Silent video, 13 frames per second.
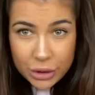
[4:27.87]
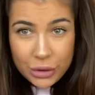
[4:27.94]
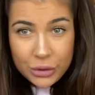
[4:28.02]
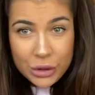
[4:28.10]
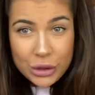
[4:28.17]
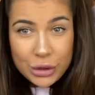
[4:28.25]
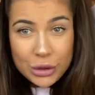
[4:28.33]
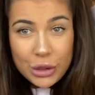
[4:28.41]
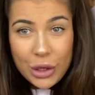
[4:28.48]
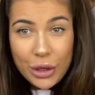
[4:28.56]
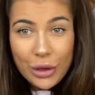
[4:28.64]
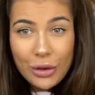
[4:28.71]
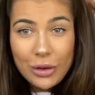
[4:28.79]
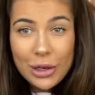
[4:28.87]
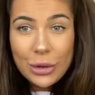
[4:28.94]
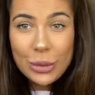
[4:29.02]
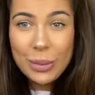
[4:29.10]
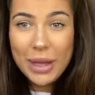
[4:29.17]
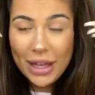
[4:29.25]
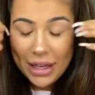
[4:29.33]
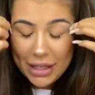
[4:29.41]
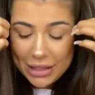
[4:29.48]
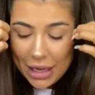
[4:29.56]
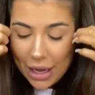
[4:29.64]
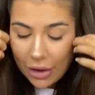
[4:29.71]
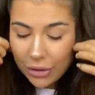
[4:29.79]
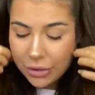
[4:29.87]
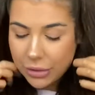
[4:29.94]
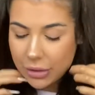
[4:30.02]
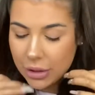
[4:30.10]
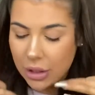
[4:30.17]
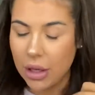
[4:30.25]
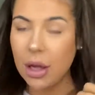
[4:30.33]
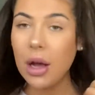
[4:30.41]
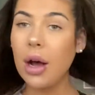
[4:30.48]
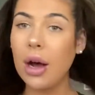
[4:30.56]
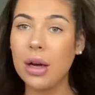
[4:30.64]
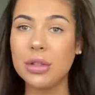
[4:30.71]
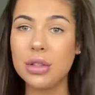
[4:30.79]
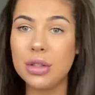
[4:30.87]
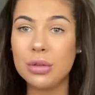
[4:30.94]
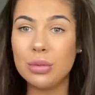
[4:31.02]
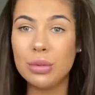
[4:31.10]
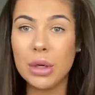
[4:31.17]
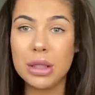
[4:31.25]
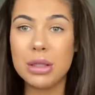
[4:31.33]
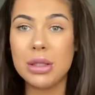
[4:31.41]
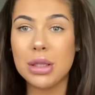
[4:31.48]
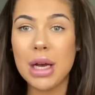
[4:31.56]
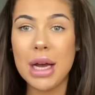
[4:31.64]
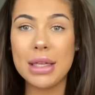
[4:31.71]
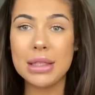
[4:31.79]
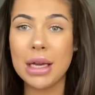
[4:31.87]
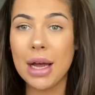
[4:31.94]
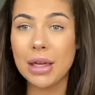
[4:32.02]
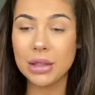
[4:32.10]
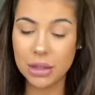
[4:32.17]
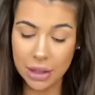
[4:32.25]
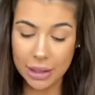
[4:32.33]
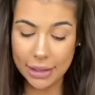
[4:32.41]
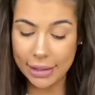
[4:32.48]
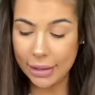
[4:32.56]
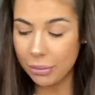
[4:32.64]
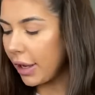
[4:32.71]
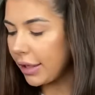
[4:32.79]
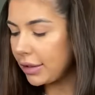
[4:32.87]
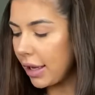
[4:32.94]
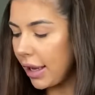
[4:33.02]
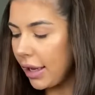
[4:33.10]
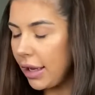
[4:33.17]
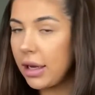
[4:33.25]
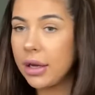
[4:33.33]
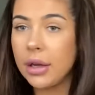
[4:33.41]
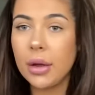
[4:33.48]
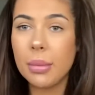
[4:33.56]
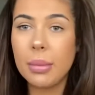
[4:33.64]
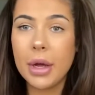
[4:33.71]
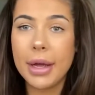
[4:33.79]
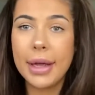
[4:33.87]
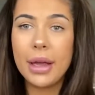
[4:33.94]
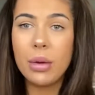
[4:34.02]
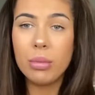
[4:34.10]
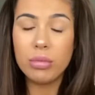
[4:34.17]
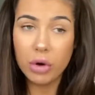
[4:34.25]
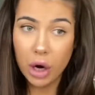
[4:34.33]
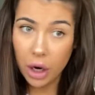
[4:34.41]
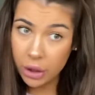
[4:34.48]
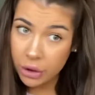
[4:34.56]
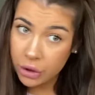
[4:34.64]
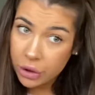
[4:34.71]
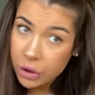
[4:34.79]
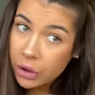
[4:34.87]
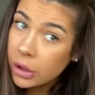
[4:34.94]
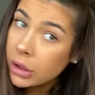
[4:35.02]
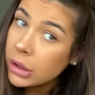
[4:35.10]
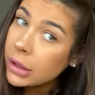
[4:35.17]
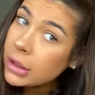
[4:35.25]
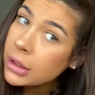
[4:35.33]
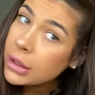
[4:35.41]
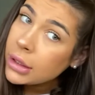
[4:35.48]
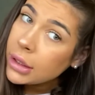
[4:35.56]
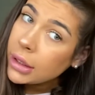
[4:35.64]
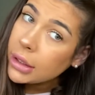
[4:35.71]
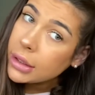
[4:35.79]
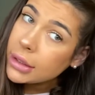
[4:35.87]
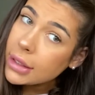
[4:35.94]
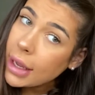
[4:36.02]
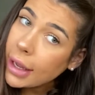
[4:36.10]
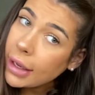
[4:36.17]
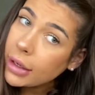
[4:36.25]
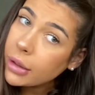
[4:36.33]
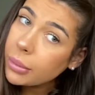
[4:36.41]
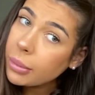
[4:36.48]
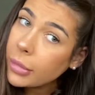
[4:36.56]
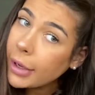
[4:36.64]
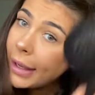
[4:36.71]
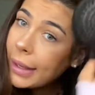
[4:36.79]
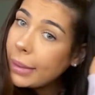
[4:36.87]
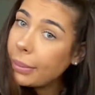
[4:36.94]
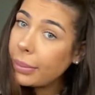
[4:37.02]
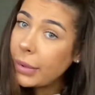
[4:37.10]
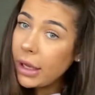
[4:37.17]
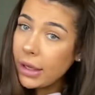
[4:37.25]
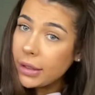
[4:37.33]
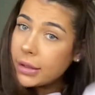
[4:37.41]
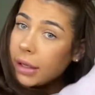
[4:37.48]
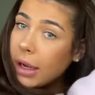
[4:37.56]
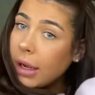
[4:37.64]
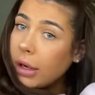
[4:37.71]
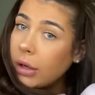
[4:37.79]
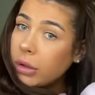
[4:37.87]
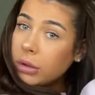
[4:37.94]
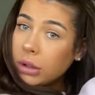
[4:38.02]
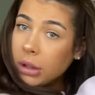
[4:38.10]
you've got your 2 little pigtails, I'll do one side at a time. I take my brush and I take my pigtail,